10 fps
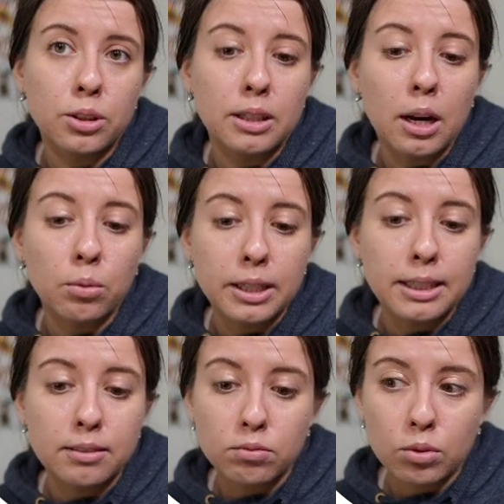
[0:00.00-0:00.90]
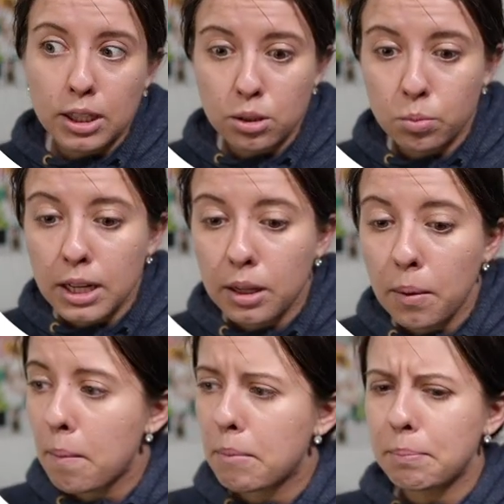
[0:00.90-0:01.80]
in that way as well.
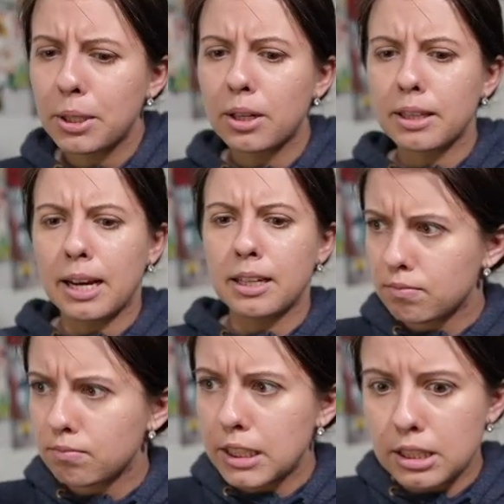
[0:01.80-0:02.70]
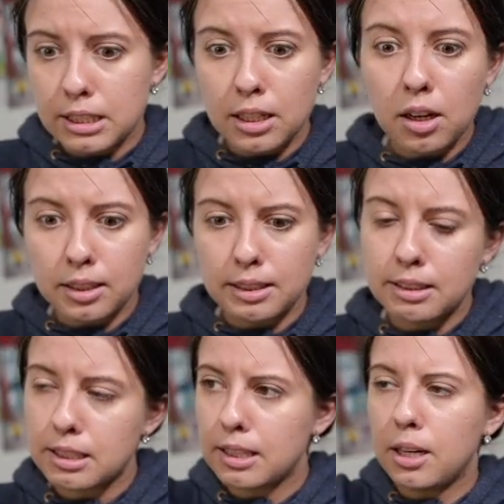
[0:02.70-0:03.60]
But beyond that, it's done.
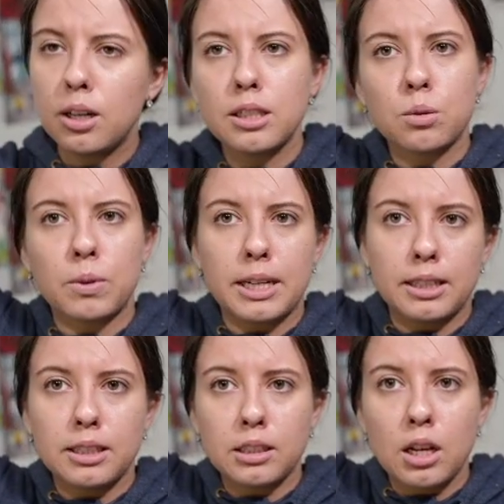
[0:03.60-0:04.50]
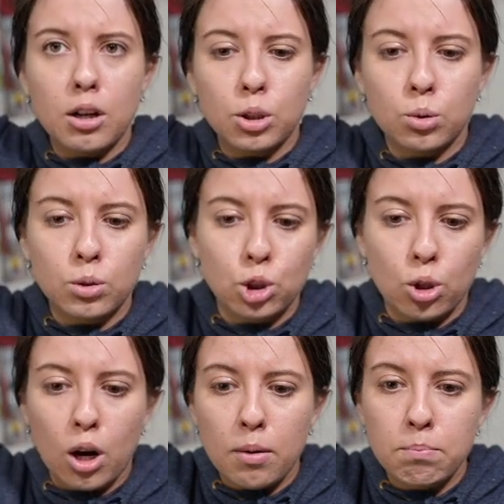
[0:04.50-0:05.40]
It's there. It's ranking. Your
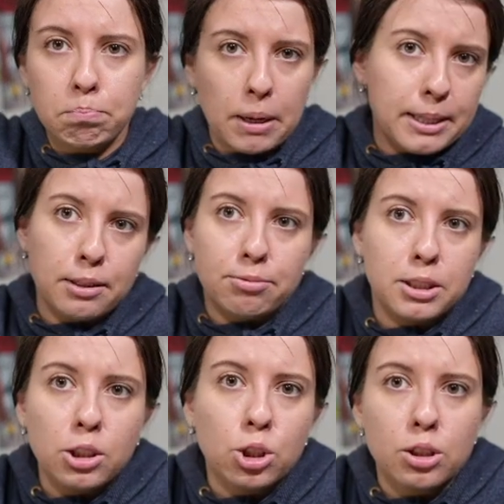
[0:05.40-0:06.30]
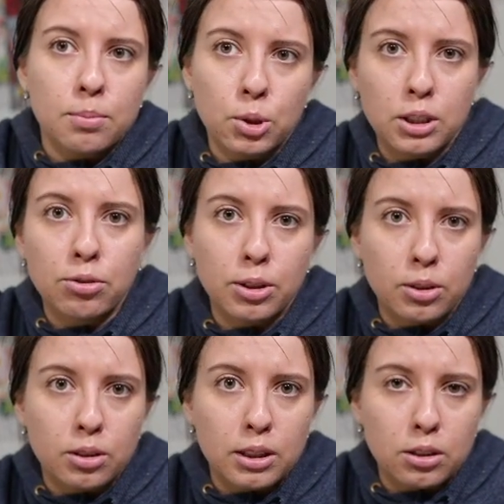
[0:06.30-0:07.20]
job, by definition, is more
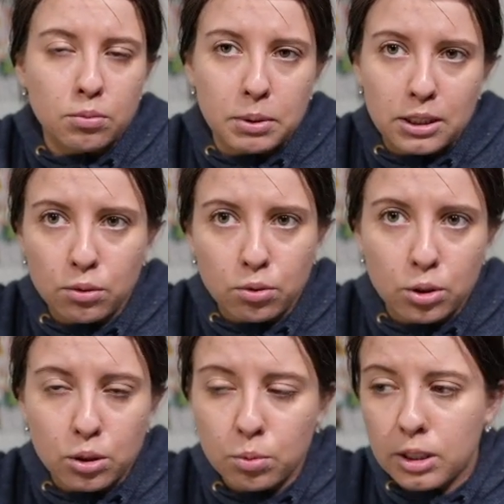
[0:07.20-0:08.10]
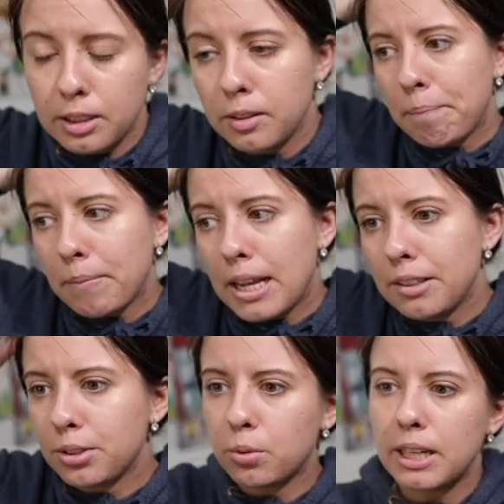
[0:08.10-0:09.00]
difficult than being the first one. And
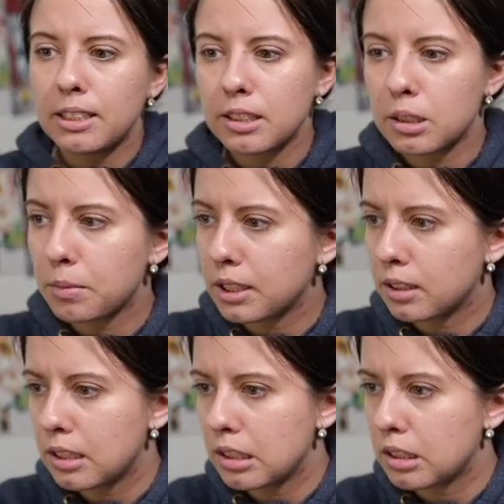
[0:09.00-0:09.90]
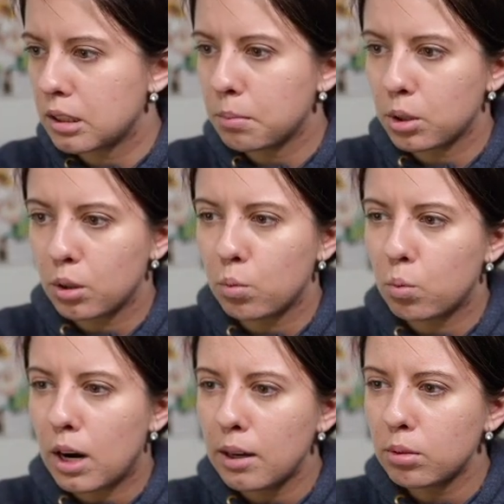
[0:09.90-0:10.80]
if you're writing something this similar,
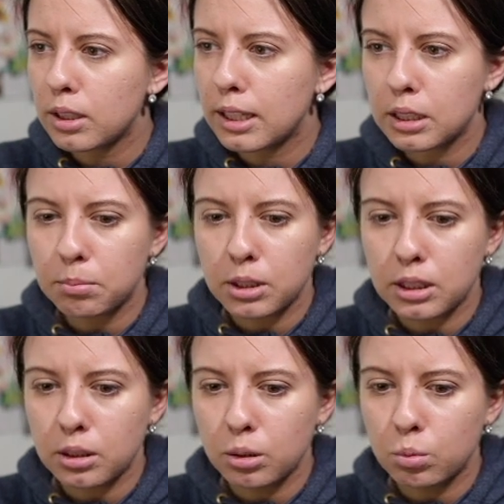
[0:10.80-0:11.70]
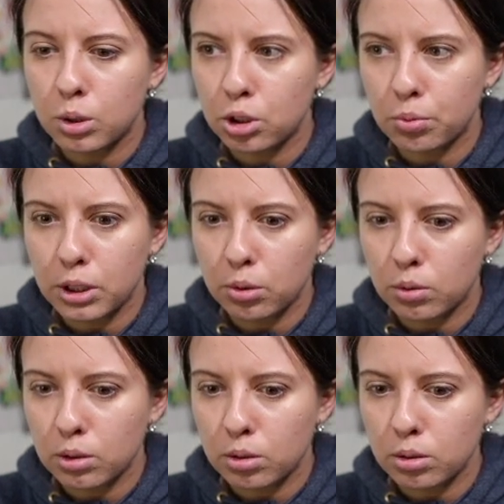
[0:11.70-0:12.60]
why would anybody want to read
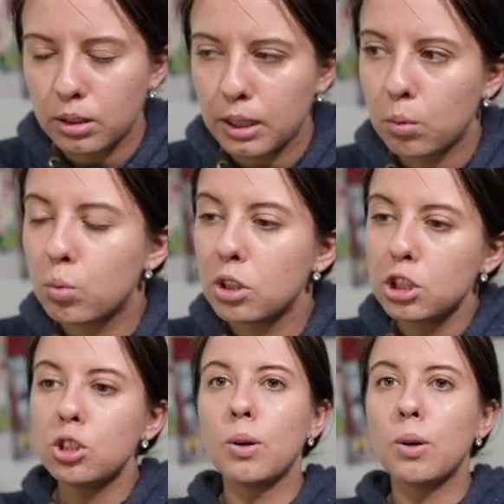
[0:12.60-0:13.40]
yours? Like, what do you